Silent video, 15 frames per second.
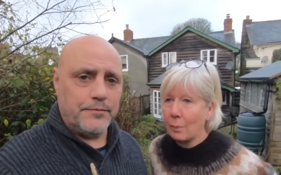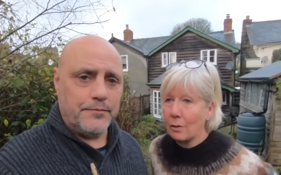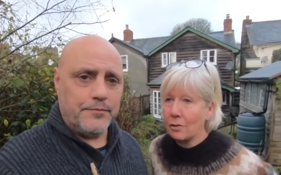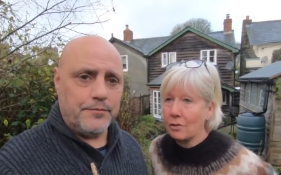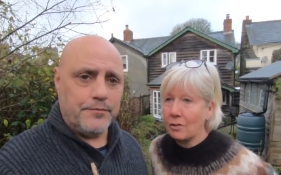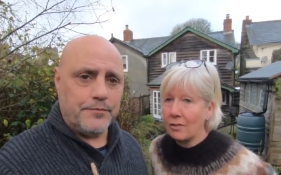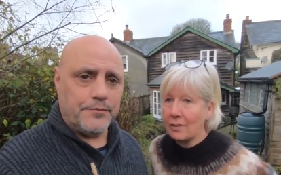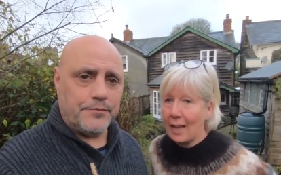
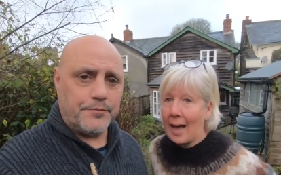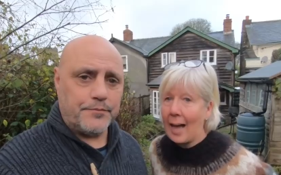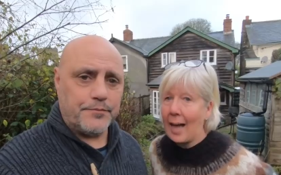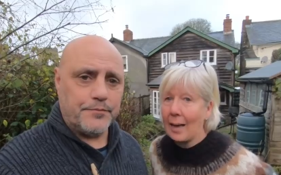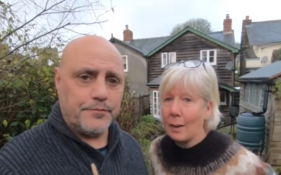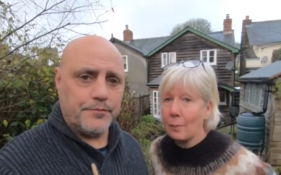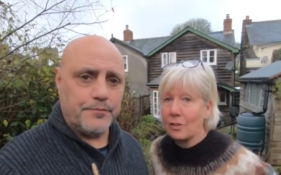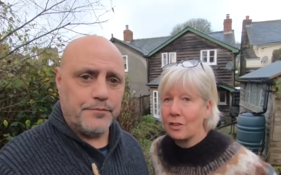Speaker 1: want
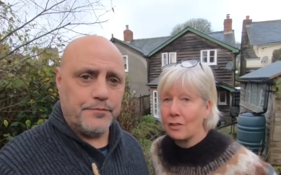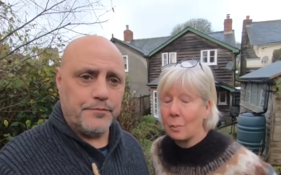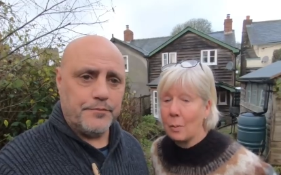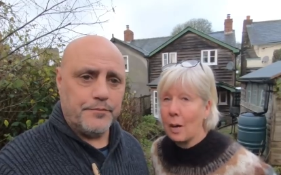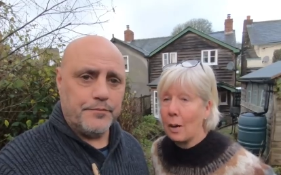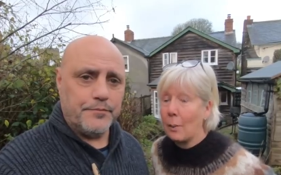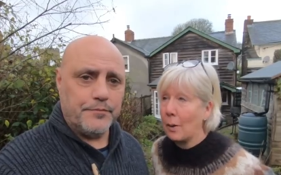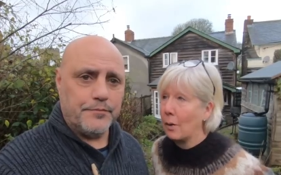that, which is
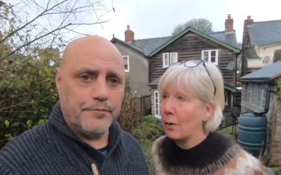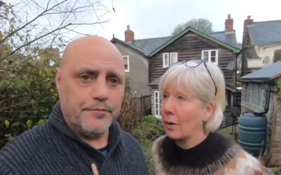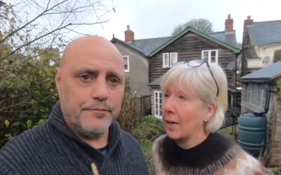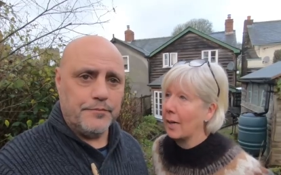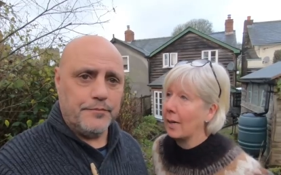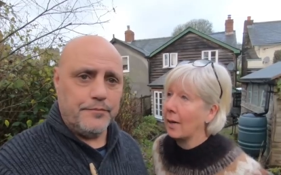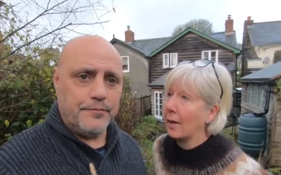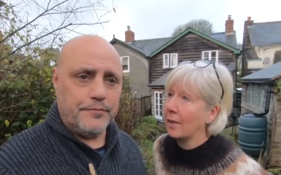why we're
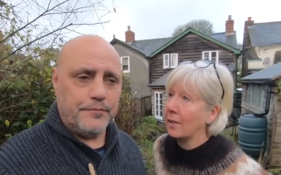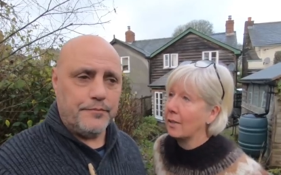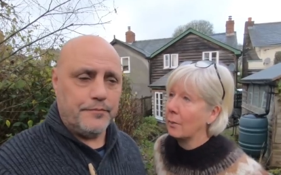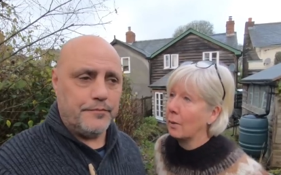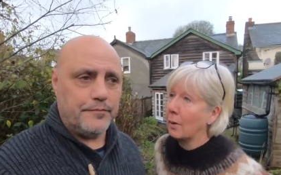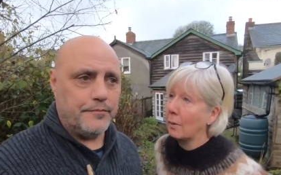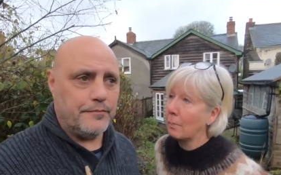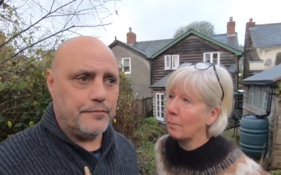looking at a
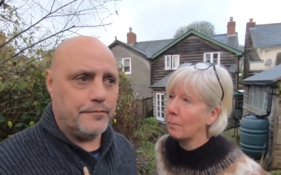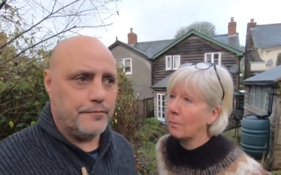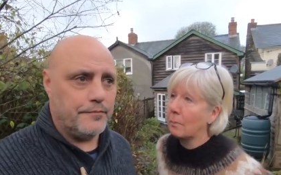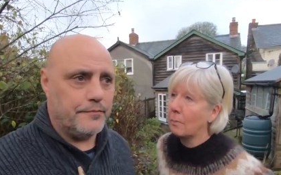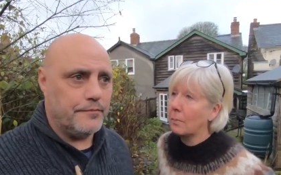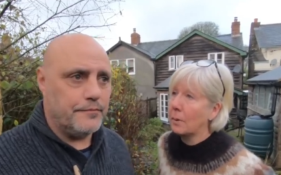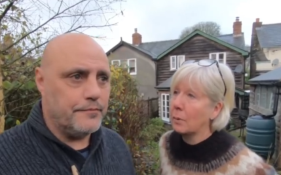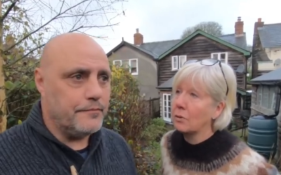newer
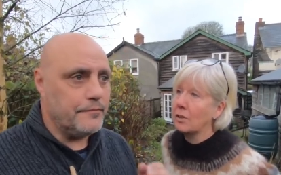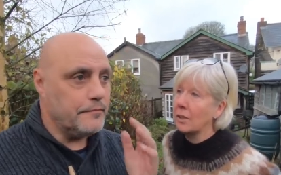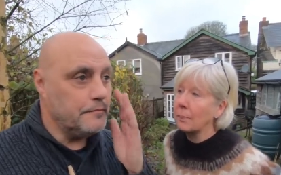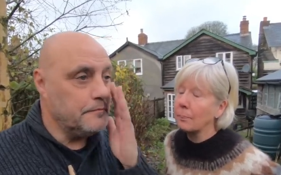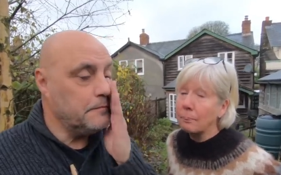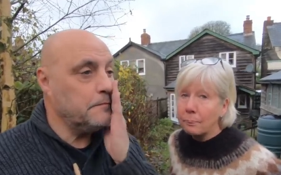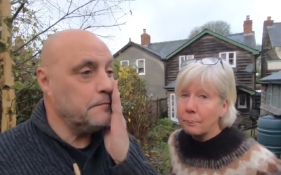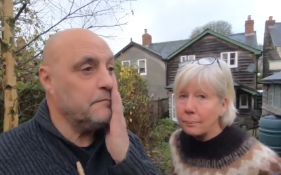
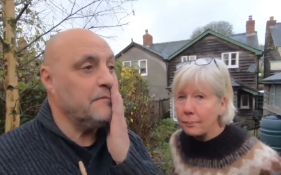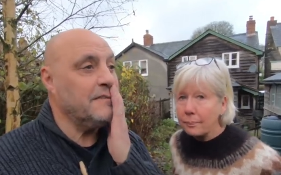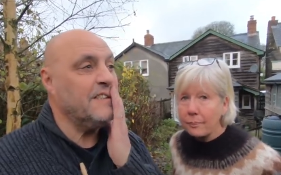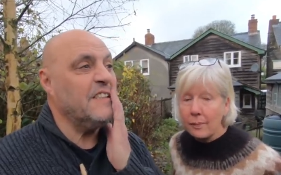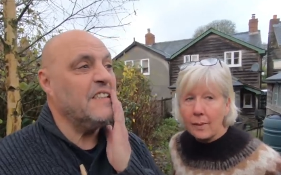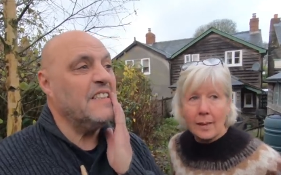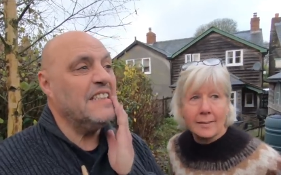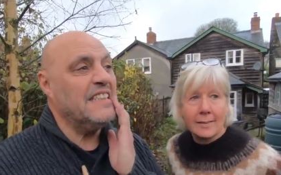building.
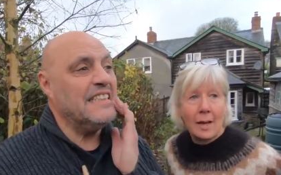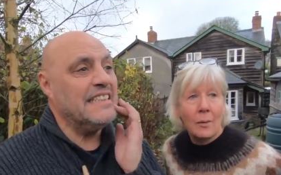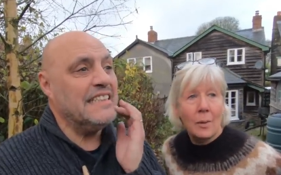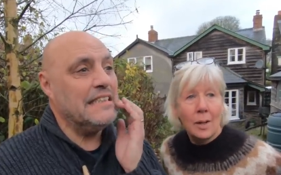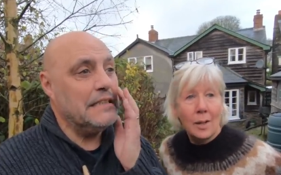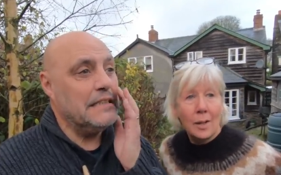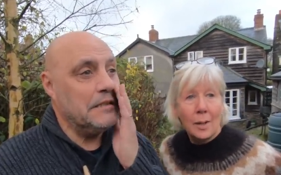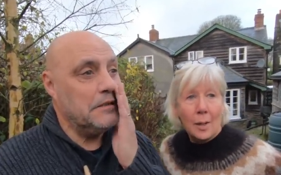So,
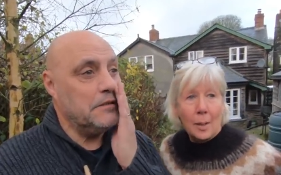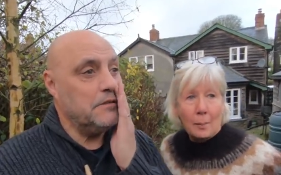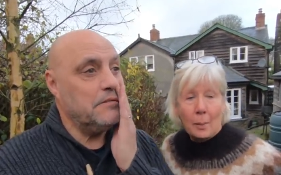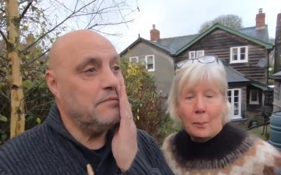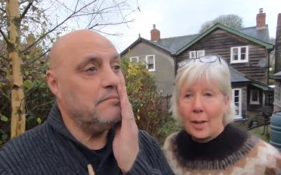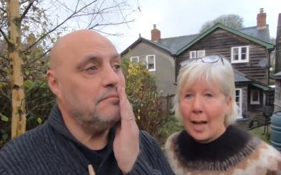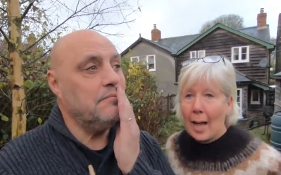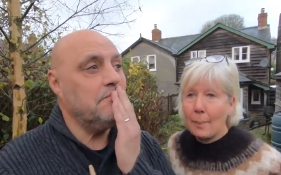
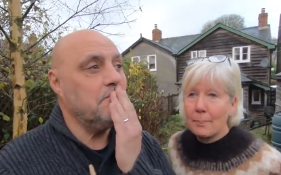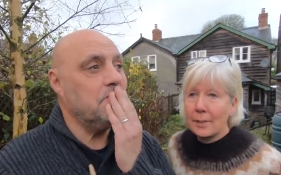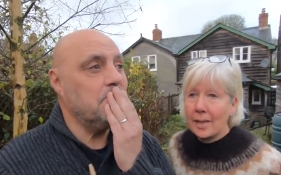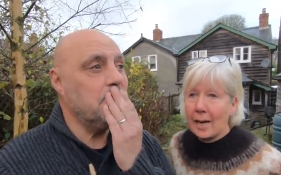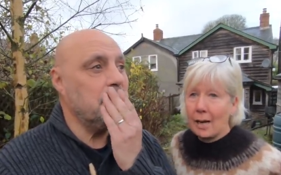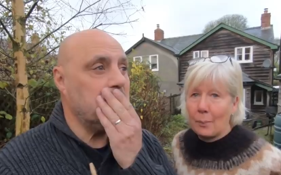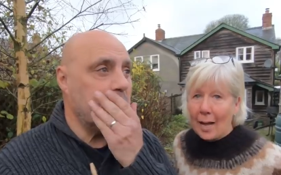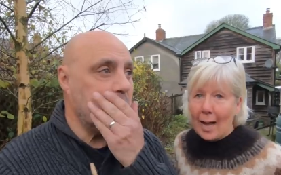but we're happy,
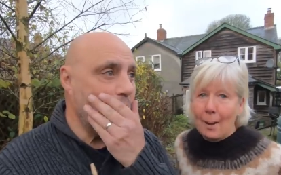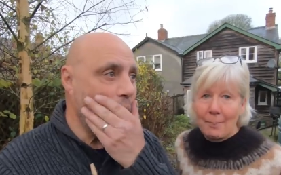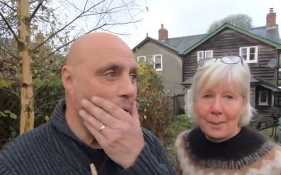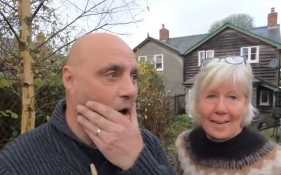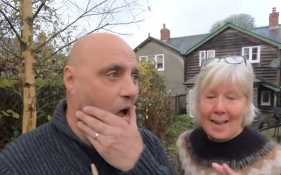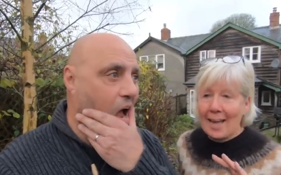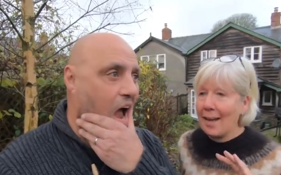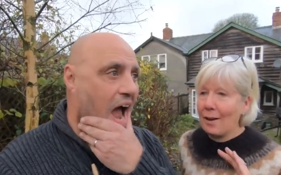you know, we're
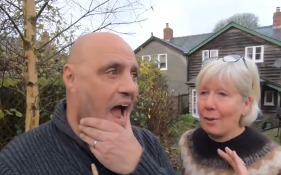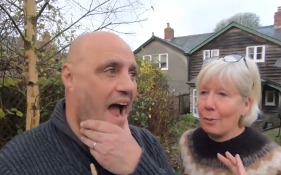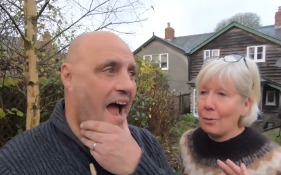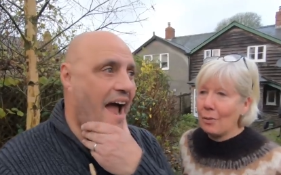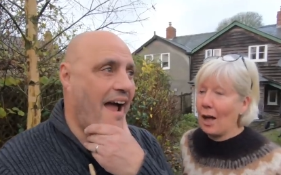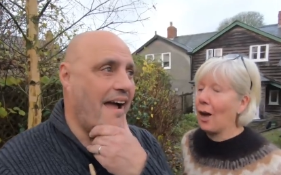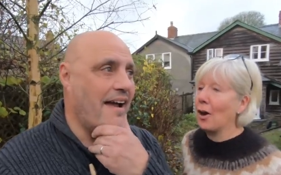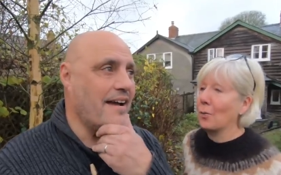happy now.
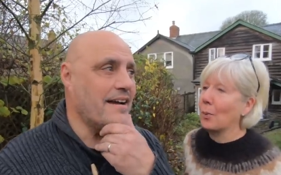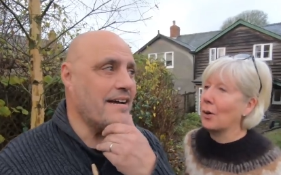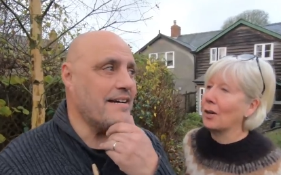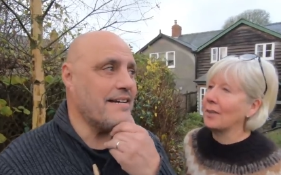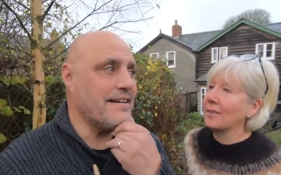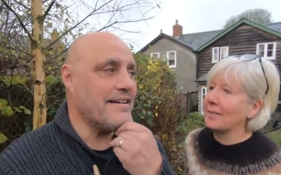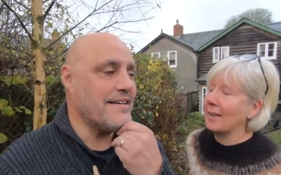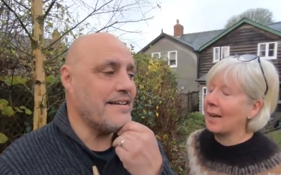All the hard
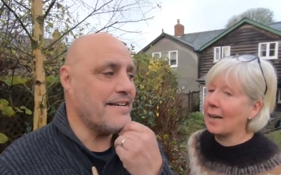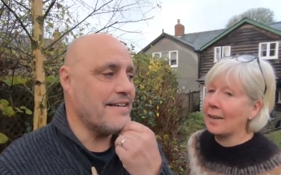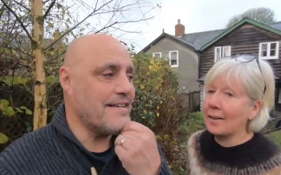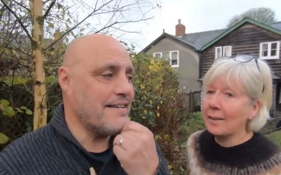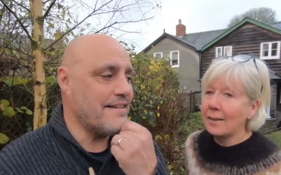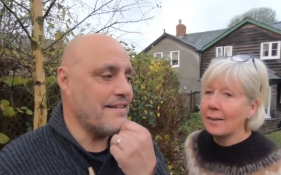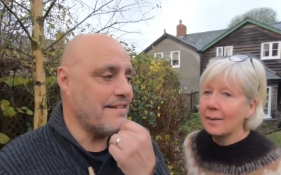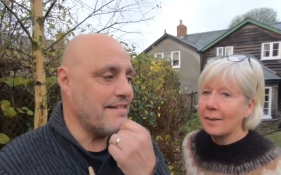work is
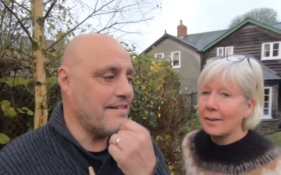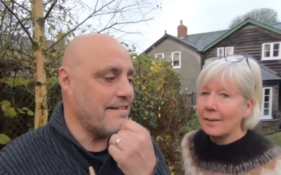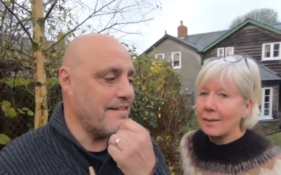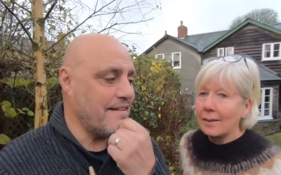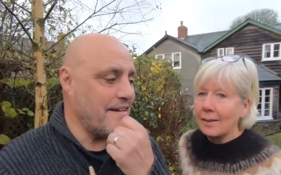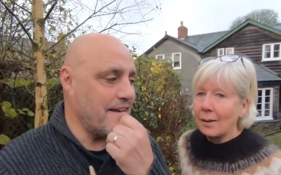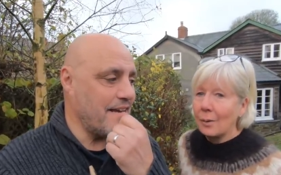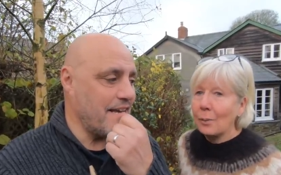done,
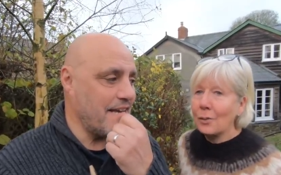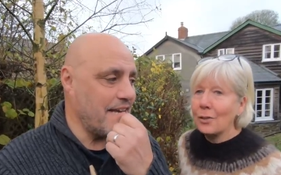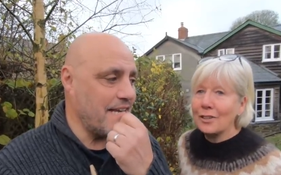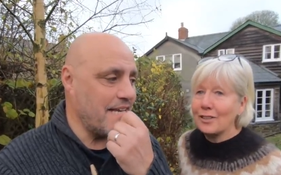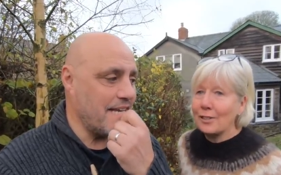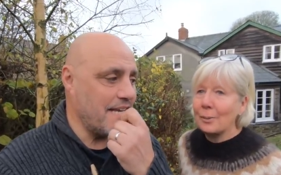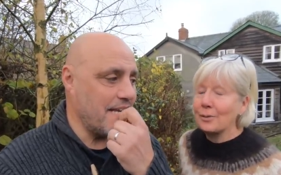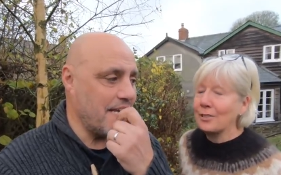all the
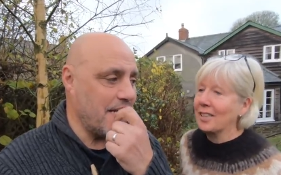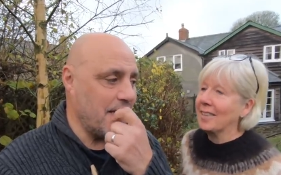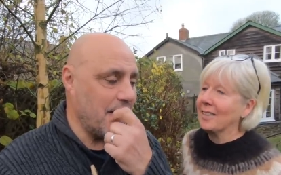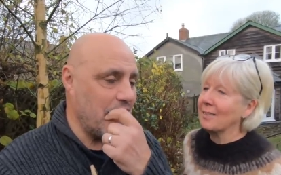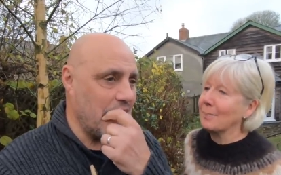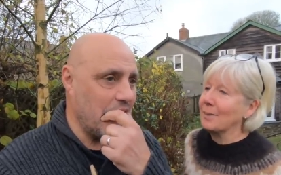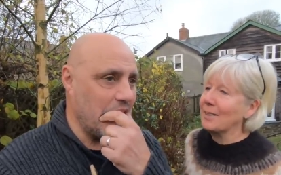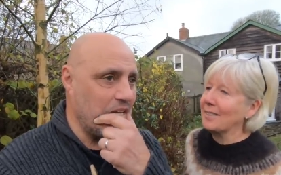
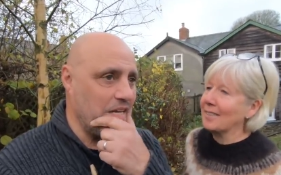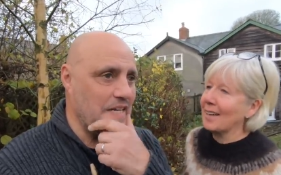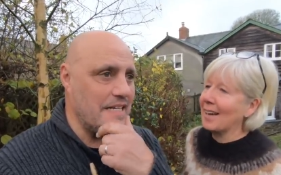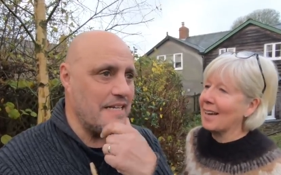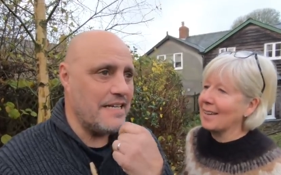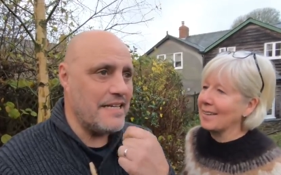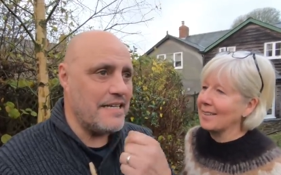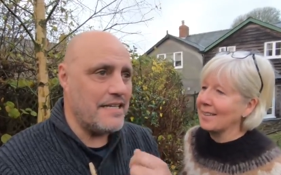sorting has been
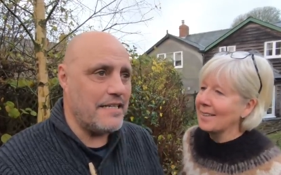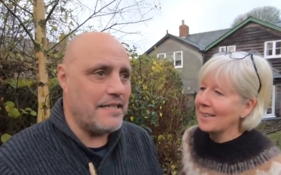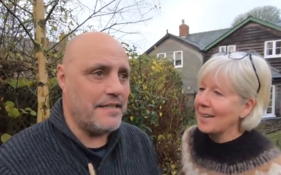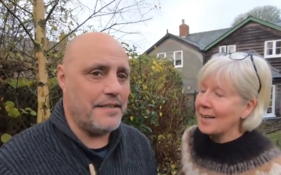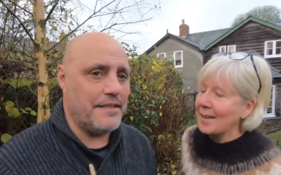done,